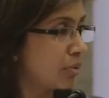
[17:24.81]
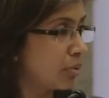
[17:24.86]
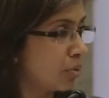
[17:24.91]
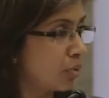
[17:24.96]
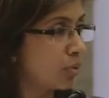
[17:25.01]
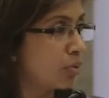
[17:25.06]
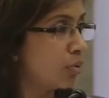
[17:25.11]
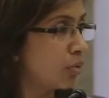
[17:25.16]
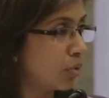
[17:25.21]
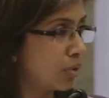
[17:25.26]

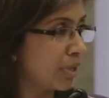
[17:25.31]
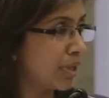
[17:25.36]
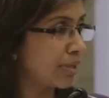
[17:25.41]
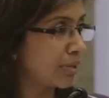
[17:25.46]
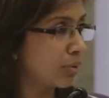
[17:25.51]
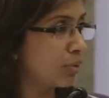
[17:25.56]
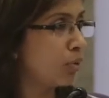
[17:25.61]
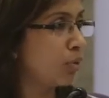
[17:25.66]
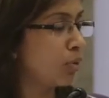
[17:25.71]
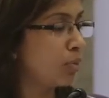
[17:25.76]
old
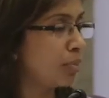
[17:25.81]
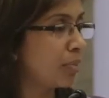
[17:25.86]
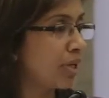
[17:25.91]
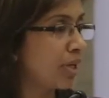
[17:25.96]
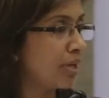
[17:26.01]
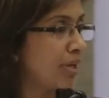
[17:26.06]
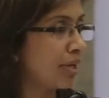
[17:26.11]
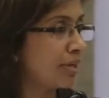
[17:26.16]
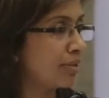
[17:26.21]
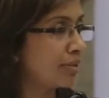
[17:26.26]
at home
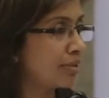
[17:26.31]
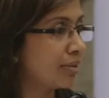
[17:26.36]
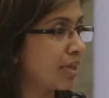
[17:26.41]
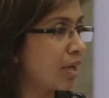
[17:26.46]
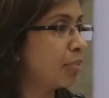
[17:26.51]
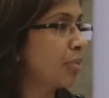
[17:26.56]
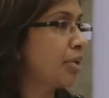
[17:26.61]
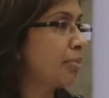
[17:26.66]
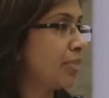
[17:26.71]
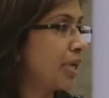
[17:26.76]
and
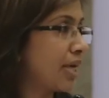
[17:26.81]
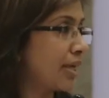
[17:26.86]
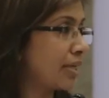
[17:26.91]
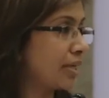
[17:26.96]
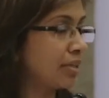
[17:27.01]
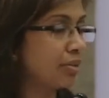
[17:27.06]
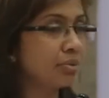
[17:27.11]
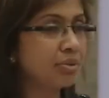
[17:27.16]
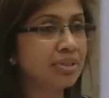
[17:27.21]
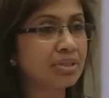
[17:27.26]
coming
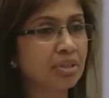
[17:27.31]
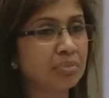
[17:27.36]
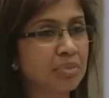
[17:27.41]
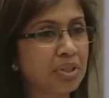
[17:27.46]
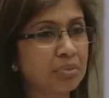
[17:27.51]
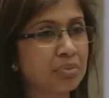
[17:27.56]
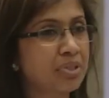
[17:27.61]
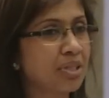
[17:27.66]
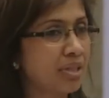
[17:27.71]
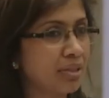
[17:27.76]
back and doing
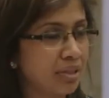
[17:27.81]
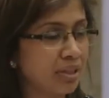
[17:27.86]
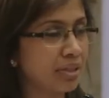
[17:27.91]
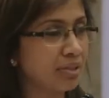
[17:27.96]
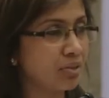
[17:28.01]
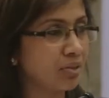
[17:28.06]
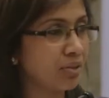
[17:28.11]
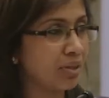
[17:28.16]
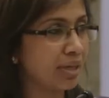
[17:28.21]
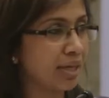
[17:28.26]
something which I really
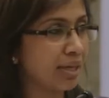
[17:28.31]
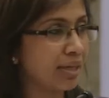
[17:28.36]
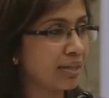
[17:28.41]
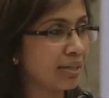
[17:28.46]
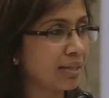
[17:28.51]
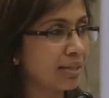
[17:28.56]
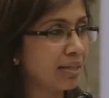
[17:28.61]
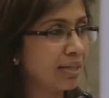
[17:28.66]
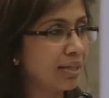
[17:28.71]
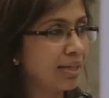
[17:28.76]
don't like.